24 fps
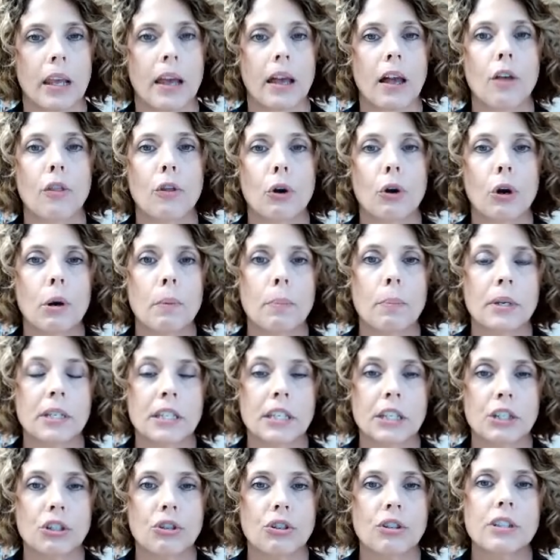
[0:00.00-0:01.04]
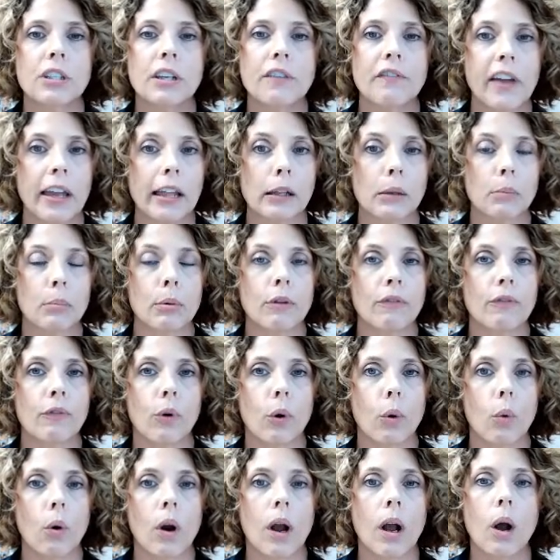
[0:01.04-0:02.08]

There are positions available for